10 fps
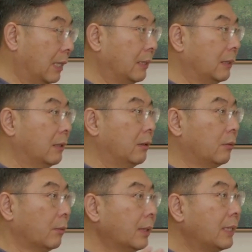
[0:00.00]
and
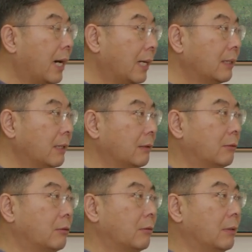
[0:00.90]
with that,
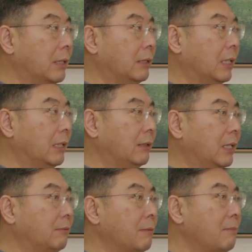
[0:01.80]

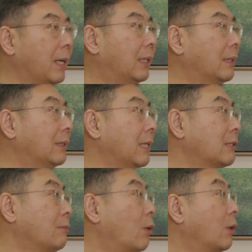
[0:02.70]
even make
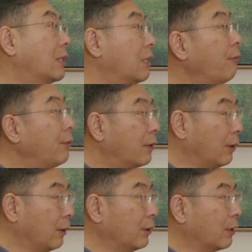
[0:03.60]
things more
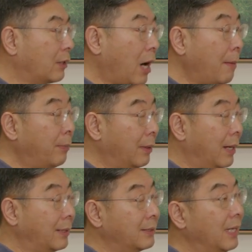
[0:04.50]
difficult or
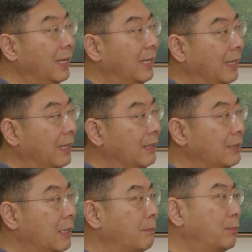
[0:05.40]
complex, is the